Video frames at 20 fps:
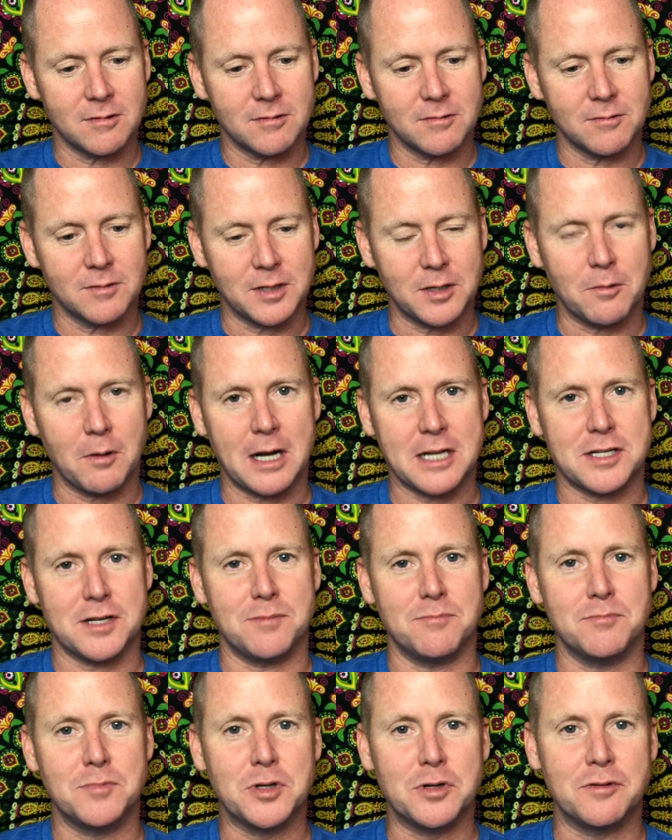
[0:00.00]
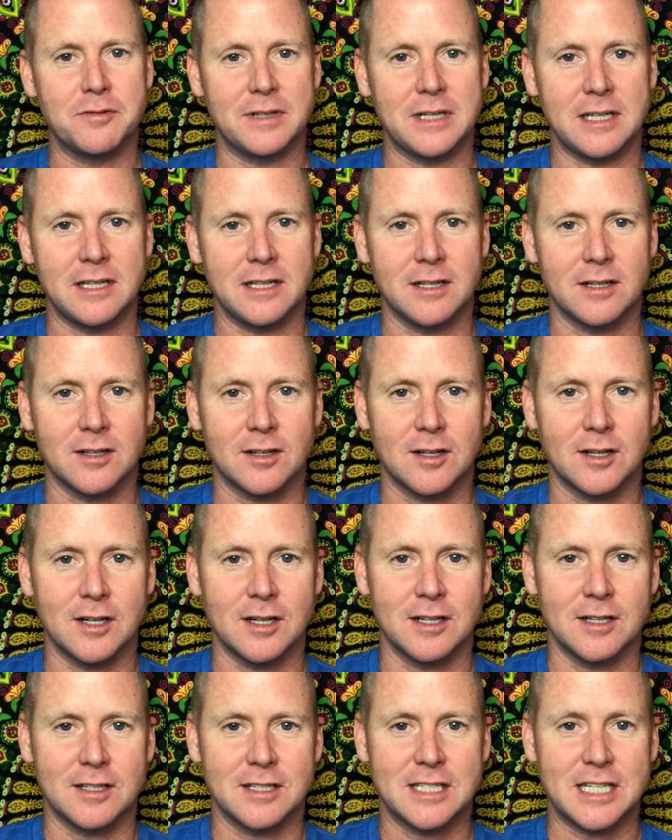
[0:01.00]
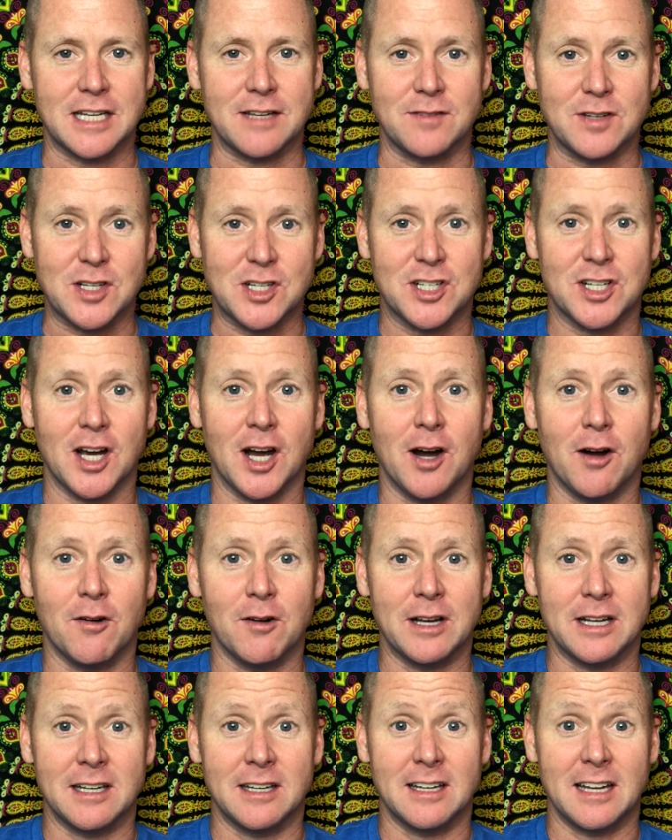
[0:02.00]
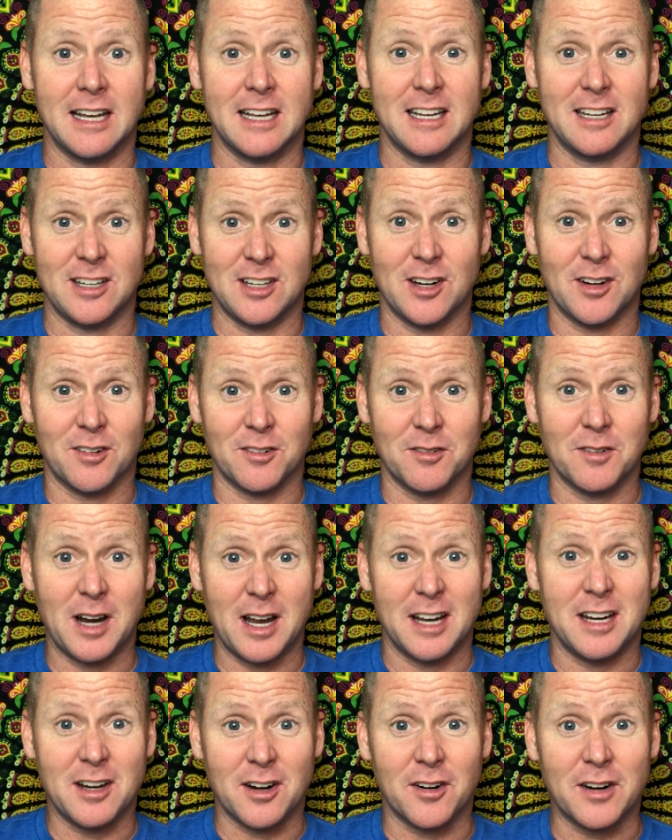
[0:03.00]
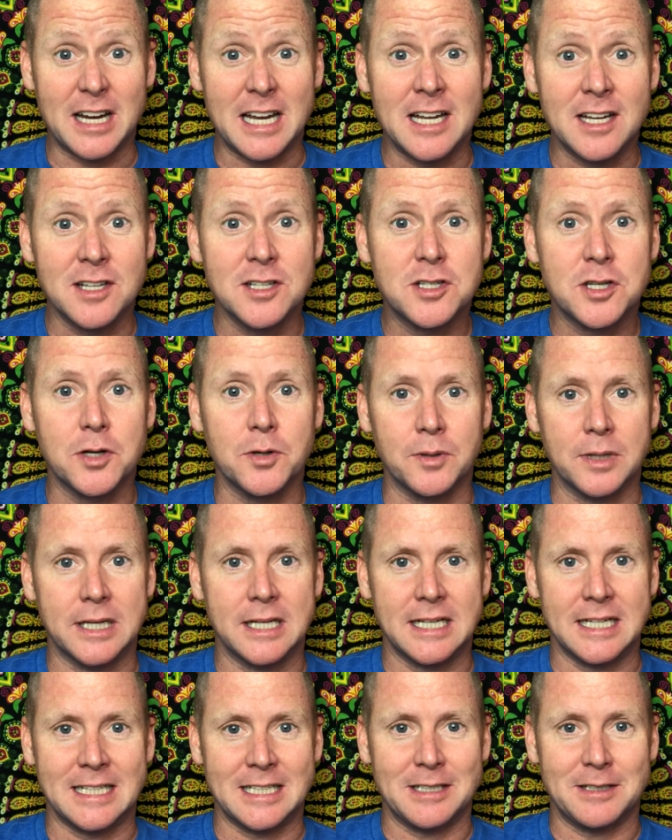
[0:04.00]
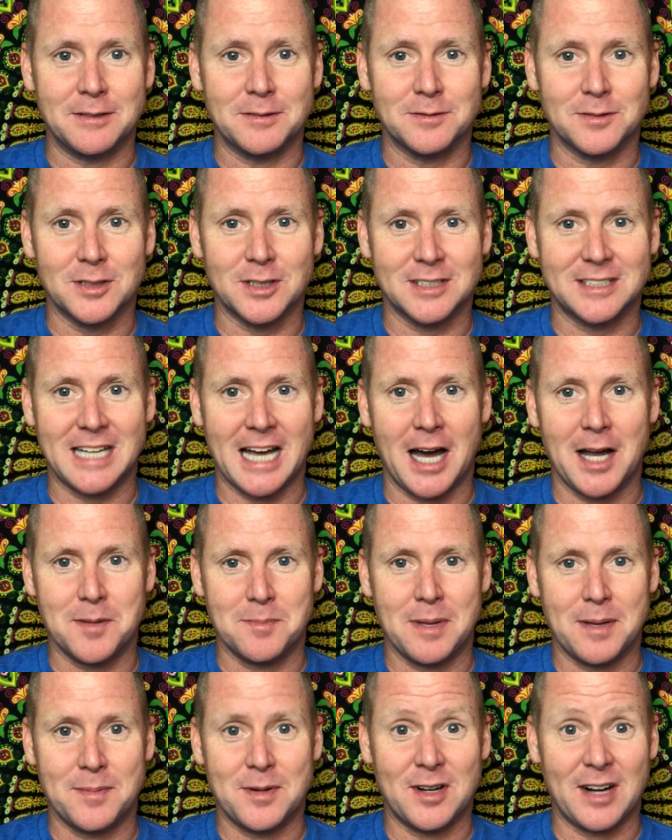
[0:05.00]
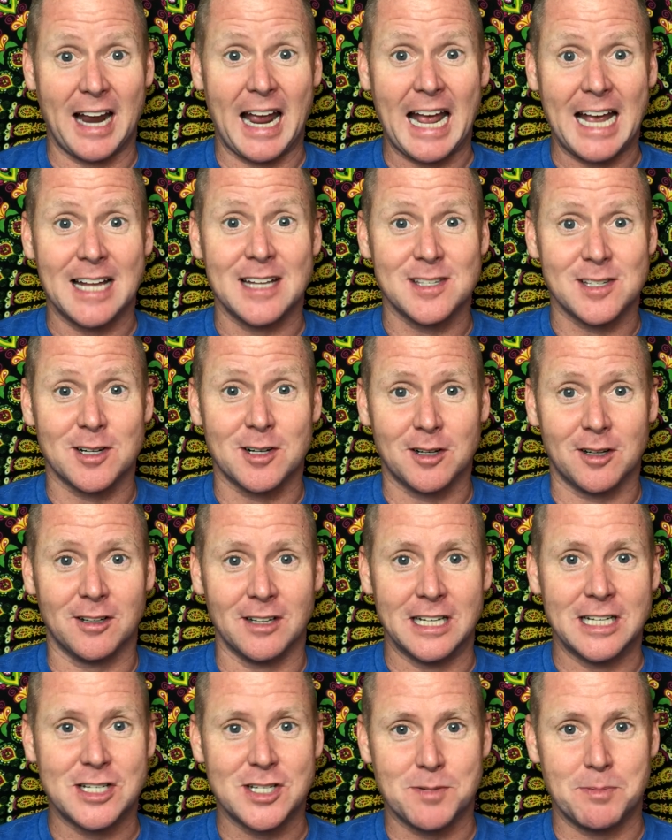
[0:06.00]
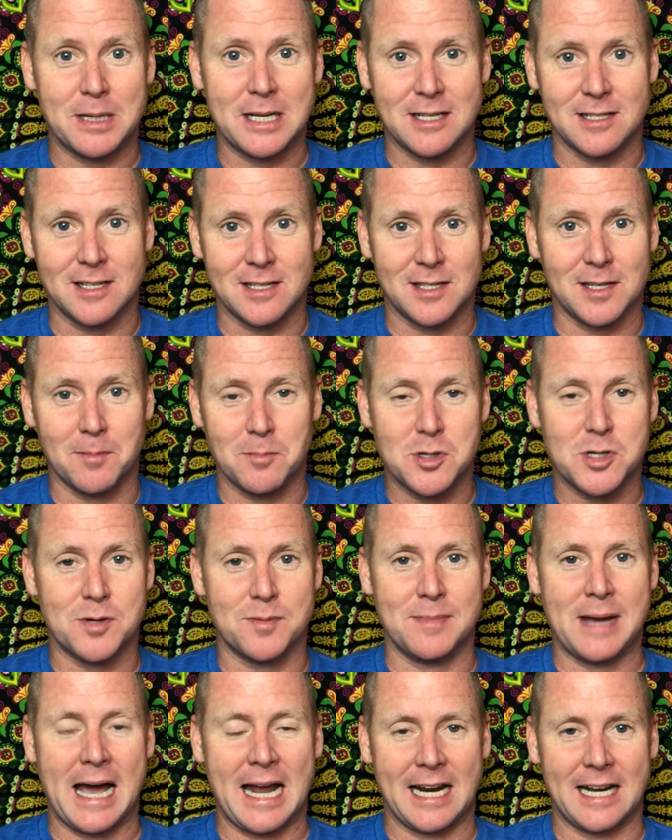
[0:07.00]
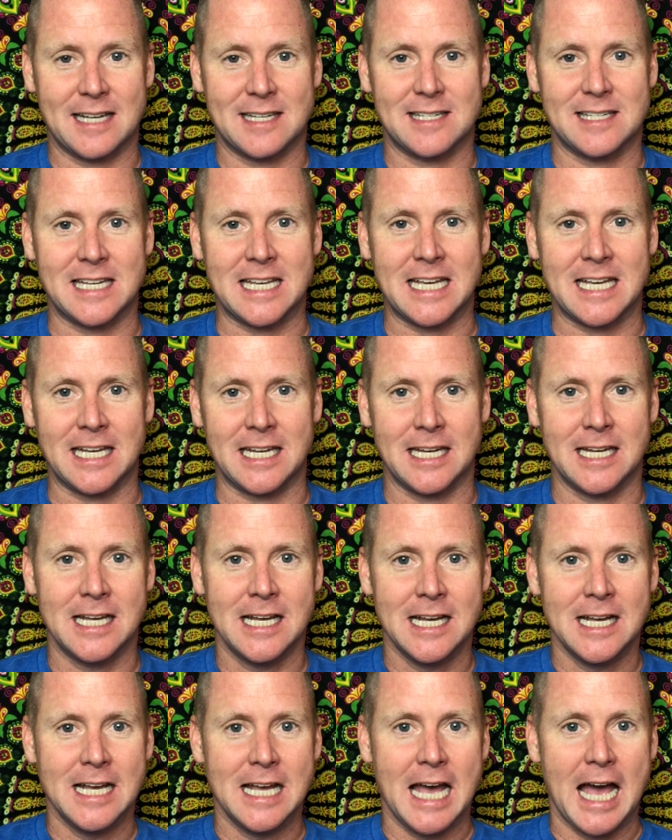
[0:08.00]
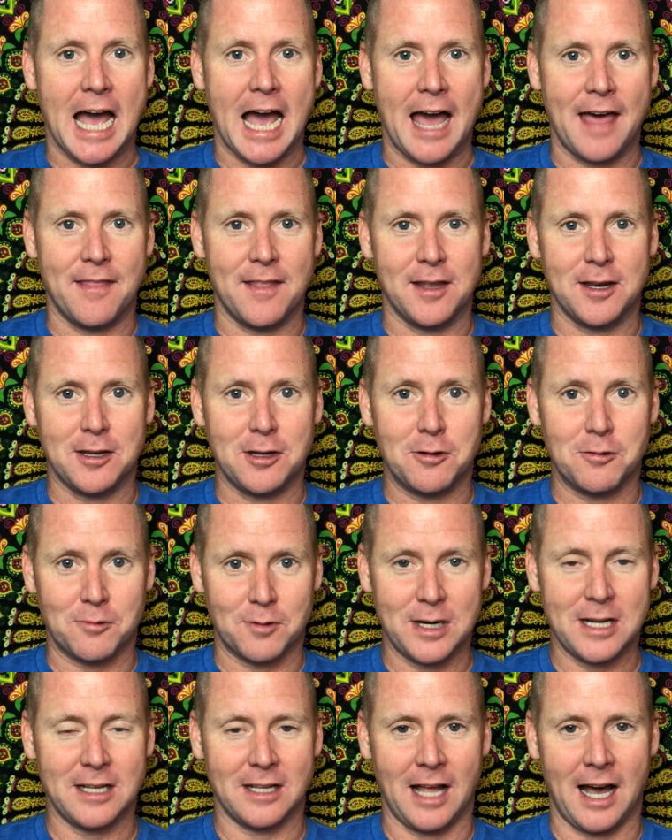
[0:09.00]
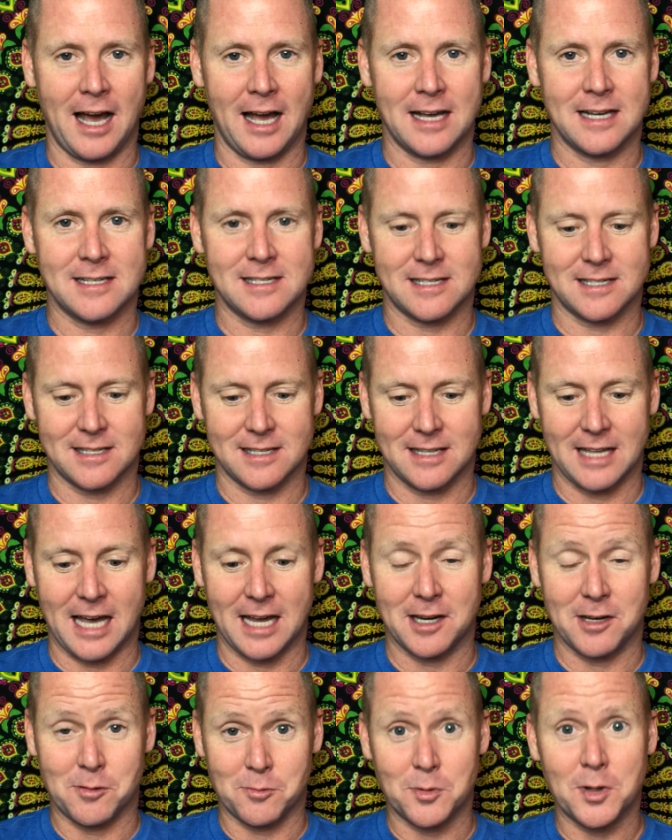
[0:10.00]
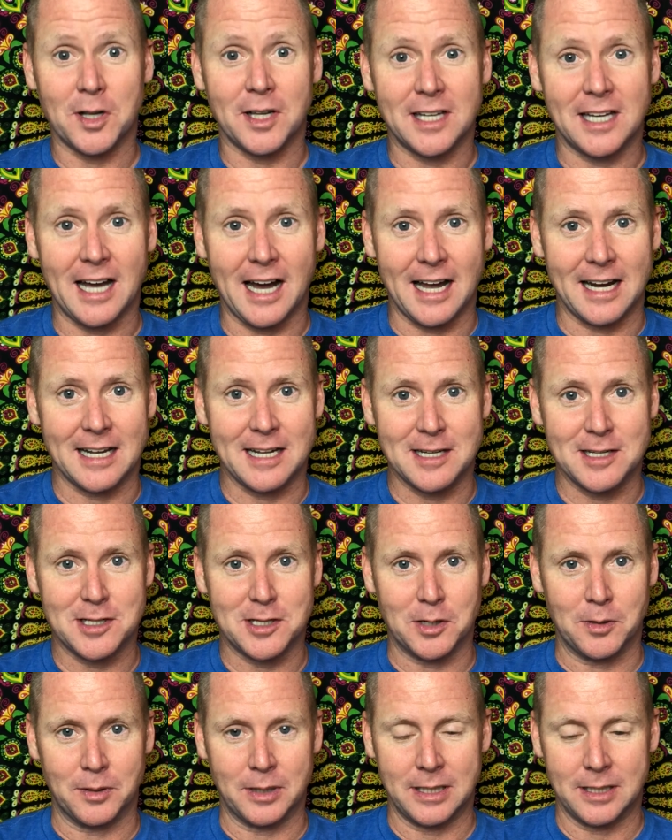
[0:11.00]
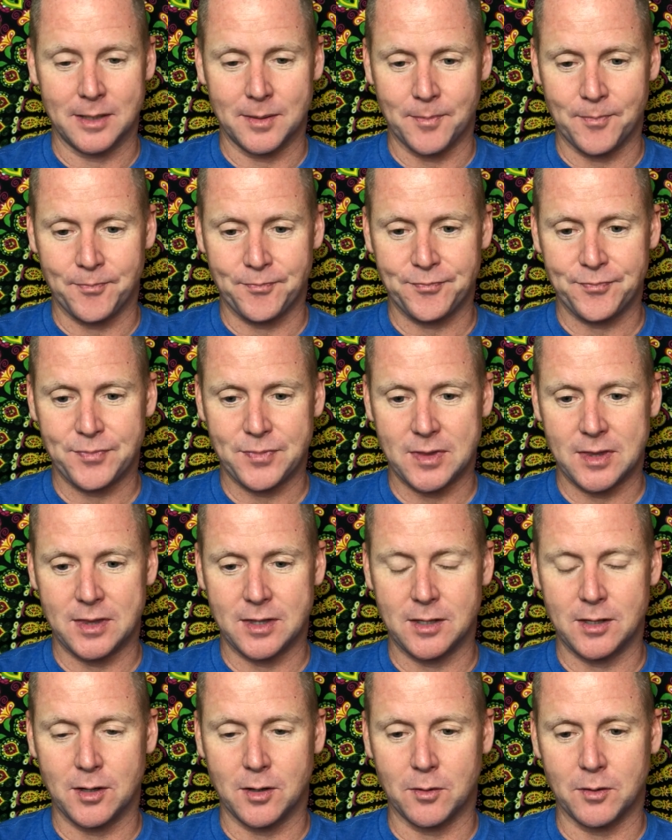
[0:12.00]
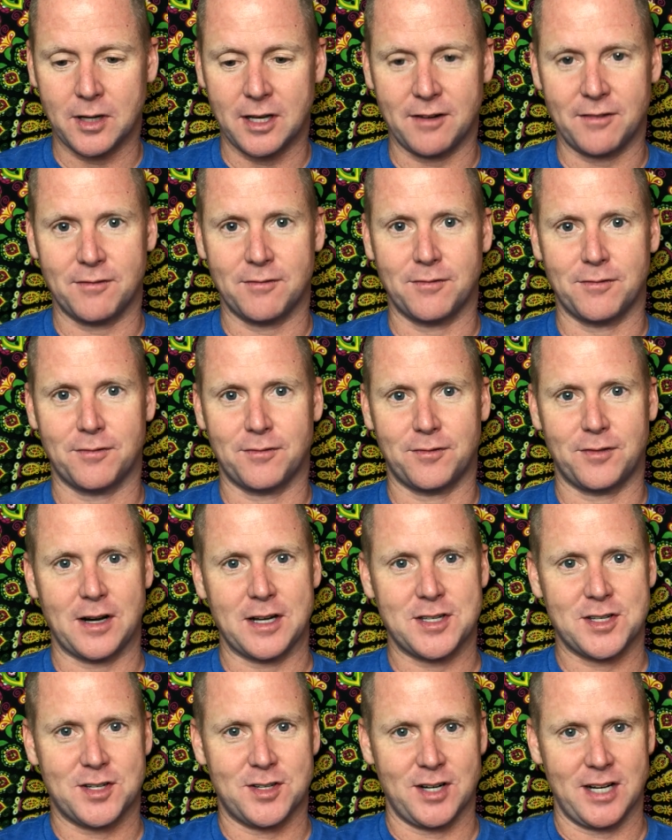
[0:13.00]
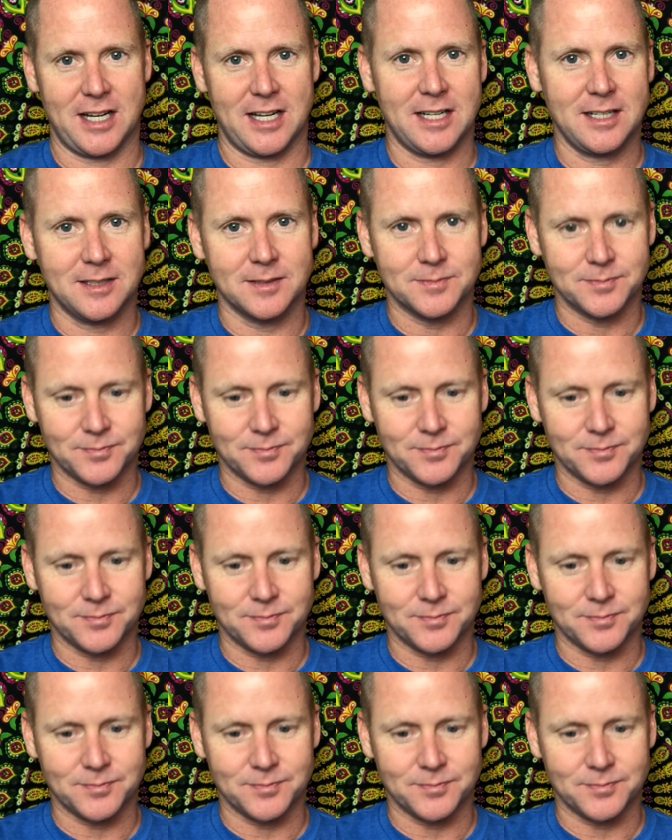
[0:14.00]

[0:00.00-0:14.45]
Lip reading: watch a movie or a TV show and you're into it, and you look down and maybe your hands are clenched because it's some dramatic scene, and then you realize that you really got into it, you don't get frustrated.